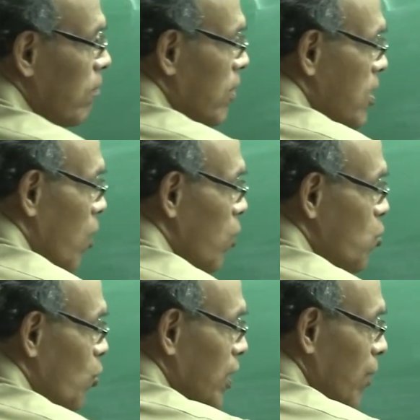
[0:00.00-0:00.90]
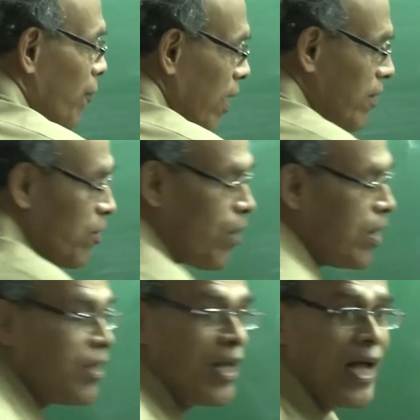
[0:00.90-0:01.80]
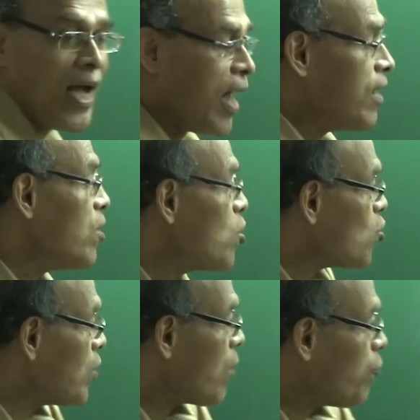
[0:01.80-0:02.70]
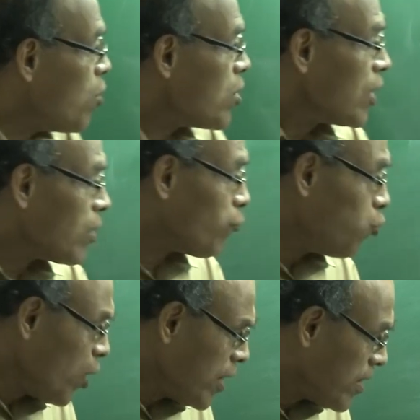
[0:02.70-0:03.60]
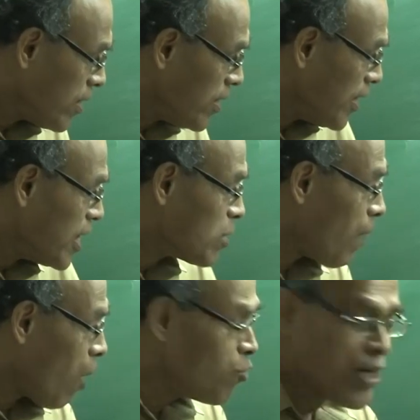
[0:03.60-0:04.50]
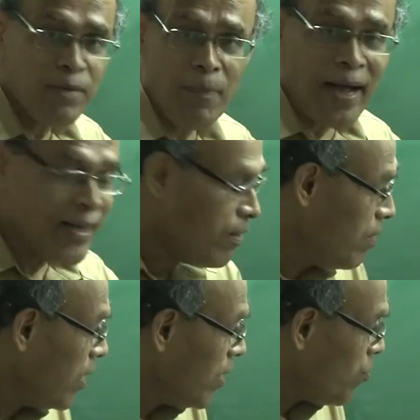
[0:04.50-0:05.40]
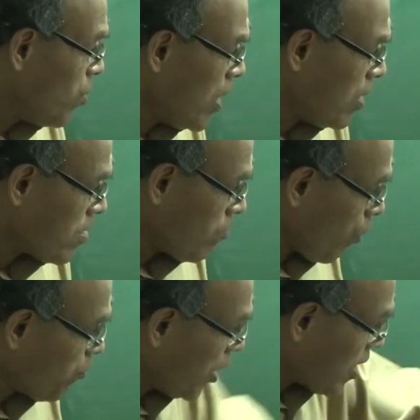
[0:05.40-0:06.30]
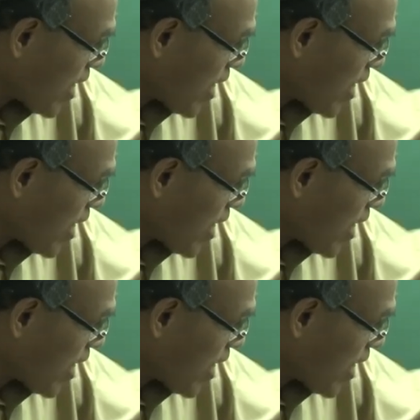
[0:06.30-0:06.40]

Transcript: these are all solid refractory wall, and so therefore, the fluid is bounded by from three